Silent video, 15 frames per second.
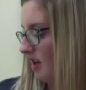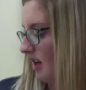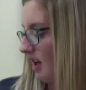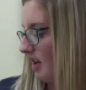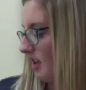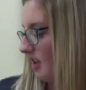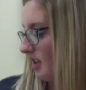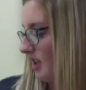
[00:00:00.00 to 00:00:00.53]

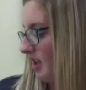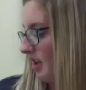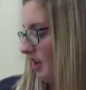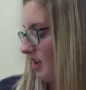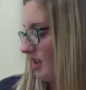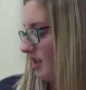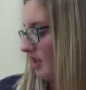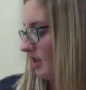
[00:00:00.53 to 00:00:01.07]

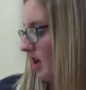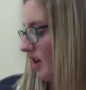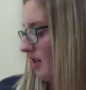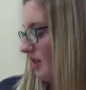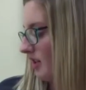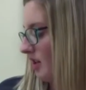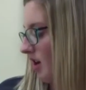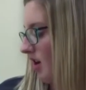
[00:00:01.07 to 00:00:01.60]
until he saw
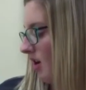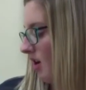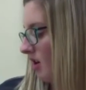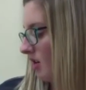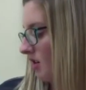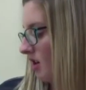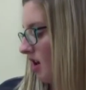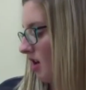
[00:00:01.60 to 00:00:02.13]
the
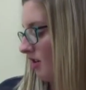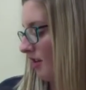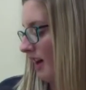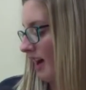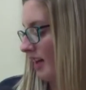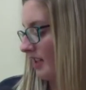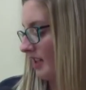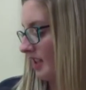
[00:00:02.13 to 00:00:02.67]
tall, tall
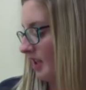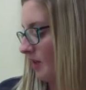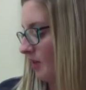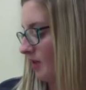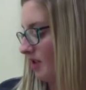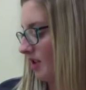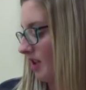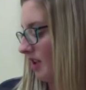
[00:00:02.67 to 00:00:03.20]
grass and
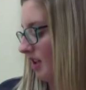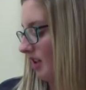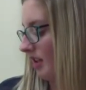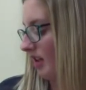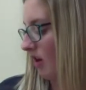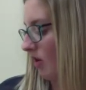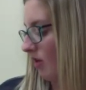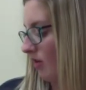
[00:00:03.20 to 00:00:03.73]
was
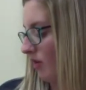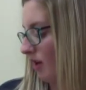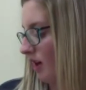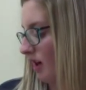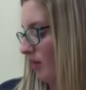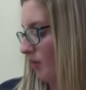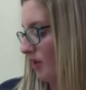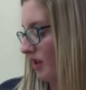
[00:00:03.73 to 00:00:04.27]
suddenly
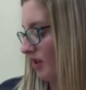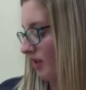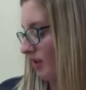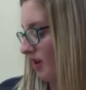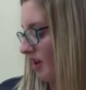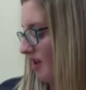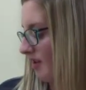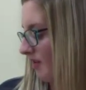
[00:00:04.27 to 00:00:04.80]
overcome with
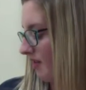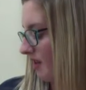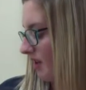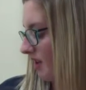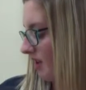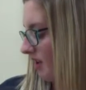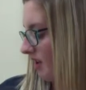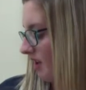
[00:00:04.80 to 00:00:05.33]
grief.
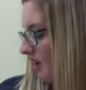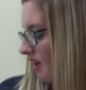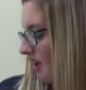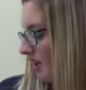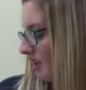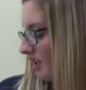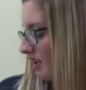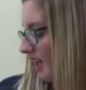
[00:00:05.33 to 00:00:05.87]

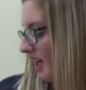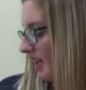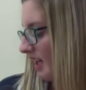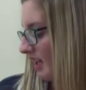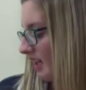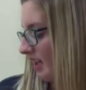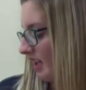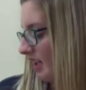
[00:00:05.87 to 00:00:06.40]

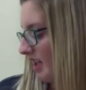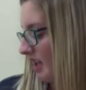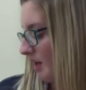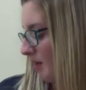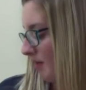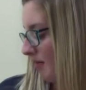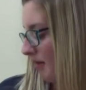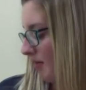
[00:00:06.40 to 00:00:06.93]
Sadly, he
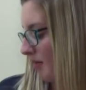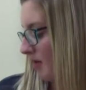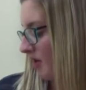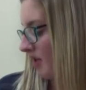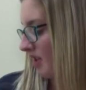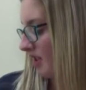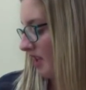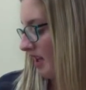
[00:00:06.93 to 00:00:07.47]

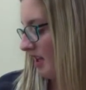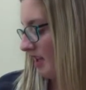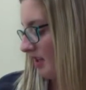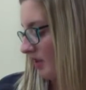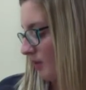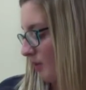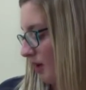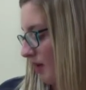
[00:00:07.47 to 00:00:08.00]
remembered the
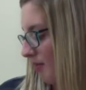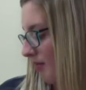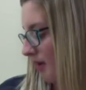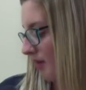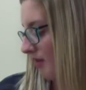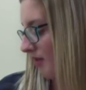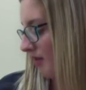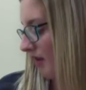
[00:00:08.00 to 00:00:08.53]
days when
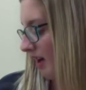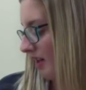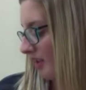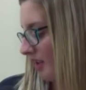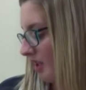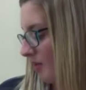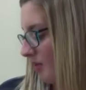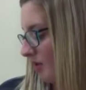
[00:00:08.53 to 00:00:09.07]
above the
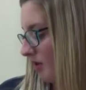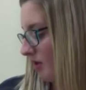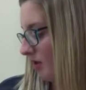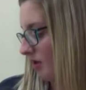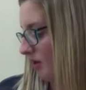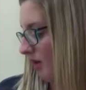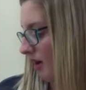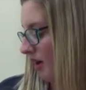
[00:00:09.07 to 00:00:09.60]
grass he would
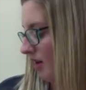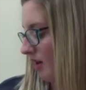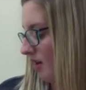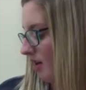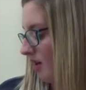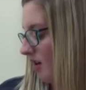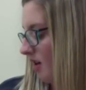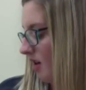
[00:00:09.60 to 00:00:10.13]
soar.
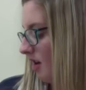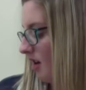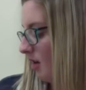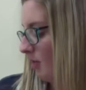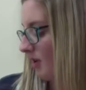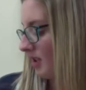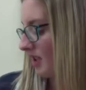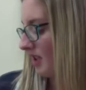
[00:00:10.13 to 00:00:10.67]

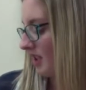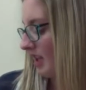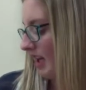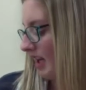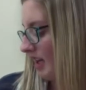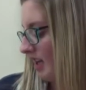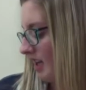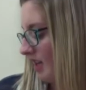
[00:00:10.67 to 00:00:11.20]
Once
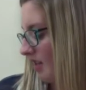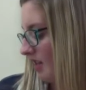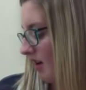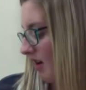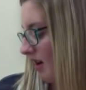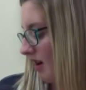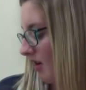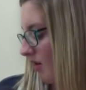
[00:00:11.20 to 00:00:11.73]
again, he
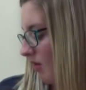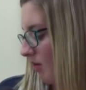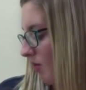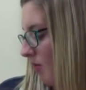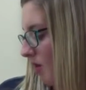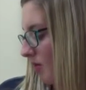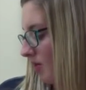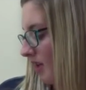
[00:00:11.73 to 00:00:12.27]
thought,
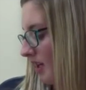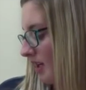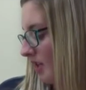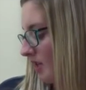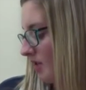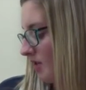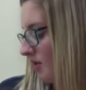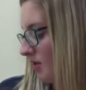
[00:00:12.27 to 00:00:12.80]
"What will I
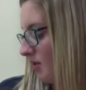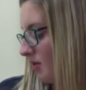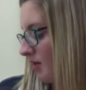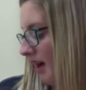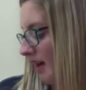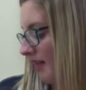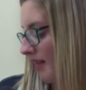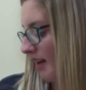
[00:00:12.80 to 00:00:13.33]
do
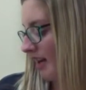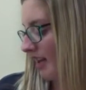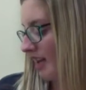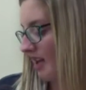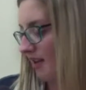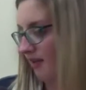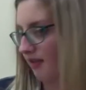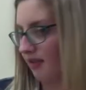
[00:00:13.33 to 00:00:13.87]
now that I
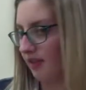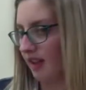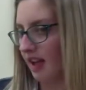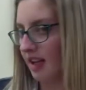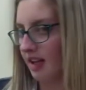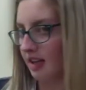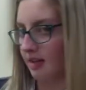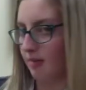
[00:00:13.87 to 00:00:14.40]
can't fly
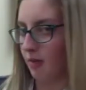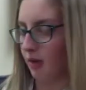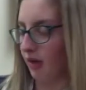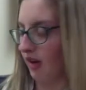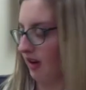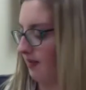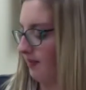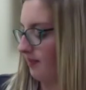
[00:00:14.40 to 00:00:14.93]
anymore?"